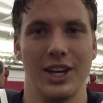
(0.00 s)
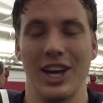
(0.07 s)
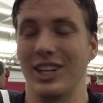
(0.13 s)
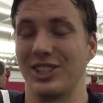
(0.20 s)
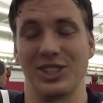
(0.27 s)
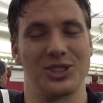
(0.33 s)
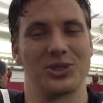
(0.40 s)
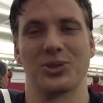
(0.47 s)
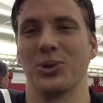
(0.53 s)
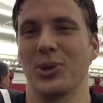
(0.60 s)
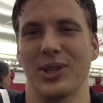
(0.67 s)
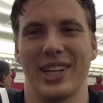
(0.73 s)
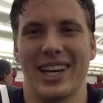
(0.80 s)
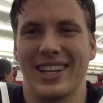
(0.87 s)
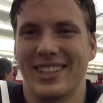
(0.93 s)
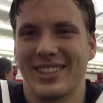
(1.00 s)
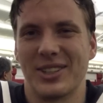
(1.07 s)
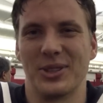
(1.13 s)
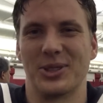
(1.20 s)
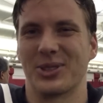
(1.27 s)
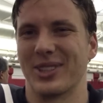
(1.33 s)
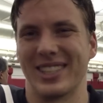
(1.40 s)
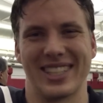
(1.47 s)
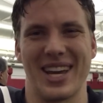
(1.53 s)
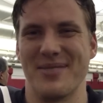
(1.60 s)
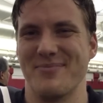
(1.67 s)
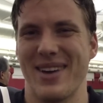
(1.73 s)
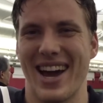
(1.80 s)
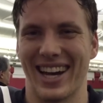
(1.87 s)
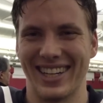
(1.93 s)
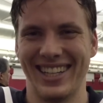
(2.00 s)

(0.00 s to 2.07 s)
It's just cool that Coach Chryst came back.